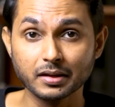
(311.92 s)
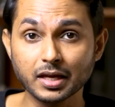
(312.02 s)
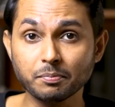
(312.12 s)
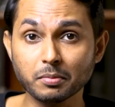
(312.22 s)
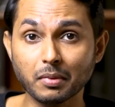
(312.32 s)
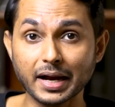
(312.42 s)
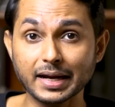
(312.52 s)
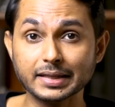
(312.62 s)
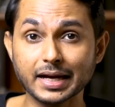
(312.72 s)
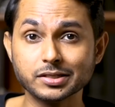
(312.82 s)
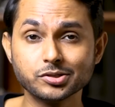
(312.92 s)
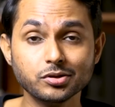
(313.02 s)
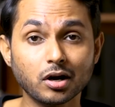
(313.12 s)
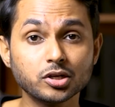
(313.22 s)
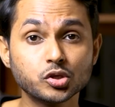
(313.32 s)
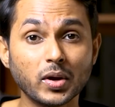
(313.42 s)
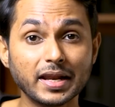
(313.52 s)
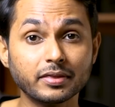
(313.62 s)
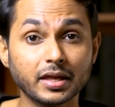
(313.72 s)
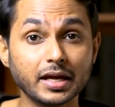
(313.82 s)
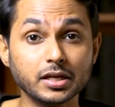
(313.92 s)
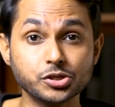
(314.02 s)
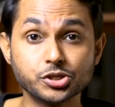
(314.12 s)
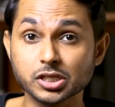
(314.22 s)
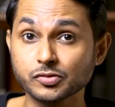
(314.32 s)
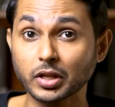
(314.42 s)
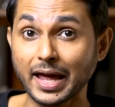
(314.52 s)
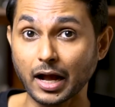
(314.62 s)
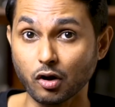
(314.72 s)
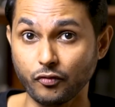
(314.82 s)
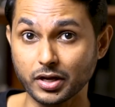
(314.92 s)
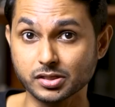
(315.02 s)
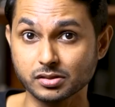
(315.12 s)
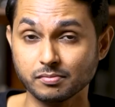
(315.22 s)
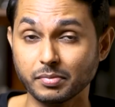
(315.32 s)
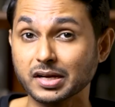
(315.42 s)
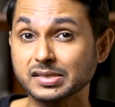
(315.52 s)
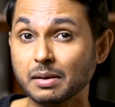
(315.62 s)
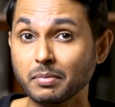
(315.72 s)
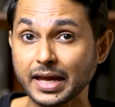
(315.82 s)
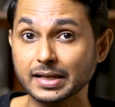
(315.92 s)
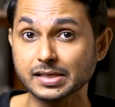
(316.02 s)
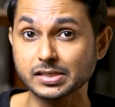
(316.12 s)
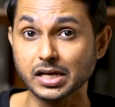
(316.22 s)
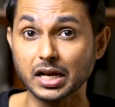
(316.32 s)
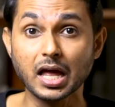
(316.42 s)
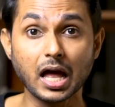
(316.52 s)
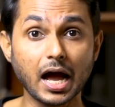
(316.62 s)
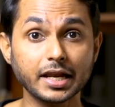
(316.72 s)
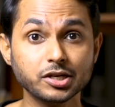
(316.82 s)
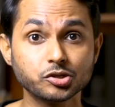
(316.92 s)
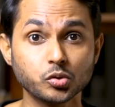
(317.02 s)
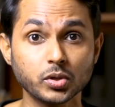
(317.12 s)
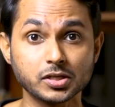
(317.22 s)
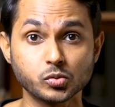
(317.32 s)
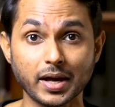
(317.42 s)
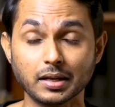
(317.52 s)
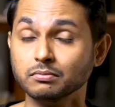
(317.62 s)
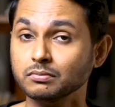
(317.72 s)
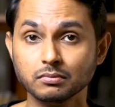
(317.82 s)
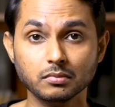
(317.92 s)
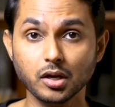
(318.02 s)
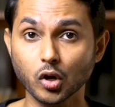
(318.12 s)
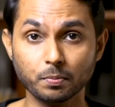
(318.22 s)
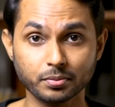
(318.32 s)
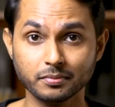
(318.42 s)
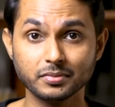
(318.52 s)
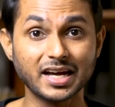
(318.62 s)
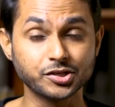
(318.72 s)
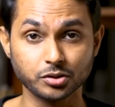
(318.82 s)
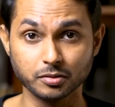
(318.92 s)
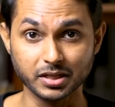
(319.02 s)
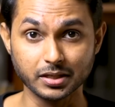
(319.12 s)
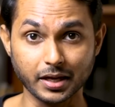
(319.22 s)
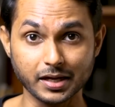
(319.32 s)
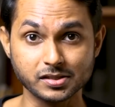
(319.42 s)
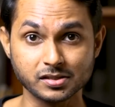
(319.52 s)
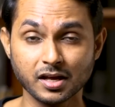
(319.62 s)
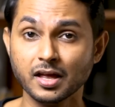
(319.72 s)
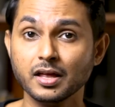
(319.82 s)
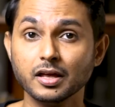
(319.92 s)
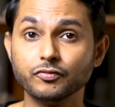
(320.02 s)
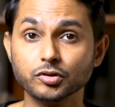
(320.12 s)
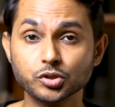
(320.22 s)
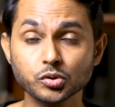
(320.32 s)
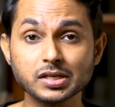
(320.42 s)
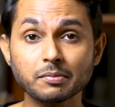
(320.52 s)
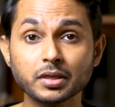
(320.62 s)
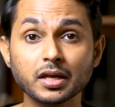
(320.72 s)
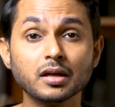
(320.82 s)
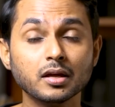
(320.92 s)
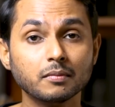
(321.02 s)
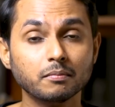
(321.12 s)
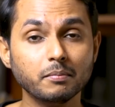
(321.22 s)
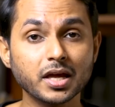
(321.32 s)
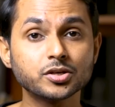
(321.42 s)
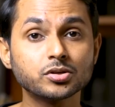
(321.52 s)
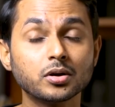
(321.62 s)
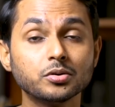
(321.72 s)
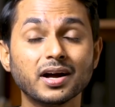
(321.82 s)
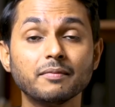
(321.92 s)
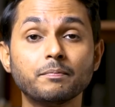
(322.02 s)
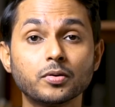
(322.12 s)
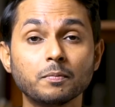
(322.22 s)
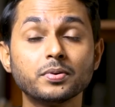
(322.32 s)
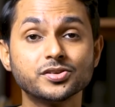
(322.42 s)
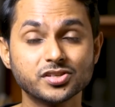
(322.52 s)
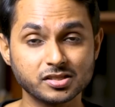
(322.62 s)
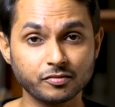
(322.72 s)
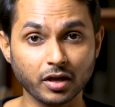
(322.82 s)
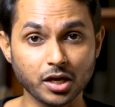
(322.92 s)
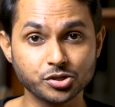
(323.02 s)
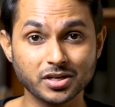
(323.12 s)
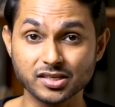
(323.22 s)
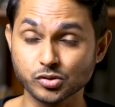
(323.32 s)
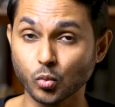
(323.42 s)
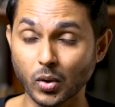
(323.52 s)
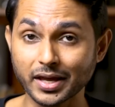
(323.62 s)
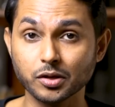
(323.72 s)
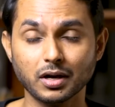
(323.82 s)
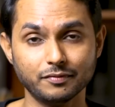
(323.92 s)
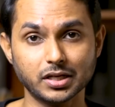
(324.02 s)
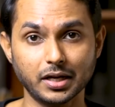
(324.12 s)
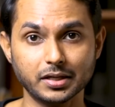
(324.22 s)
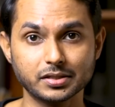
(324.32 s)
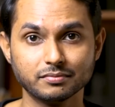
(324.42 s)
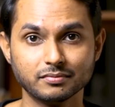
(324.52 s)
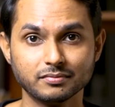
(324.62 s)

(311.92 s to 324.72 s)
keep in mind that do not do anything just for the heck of it. Because somebody else has done, I need to do it as well. Nope, that shouldn't be the case. If you do something, make sure you have proper justification as to why you have done it.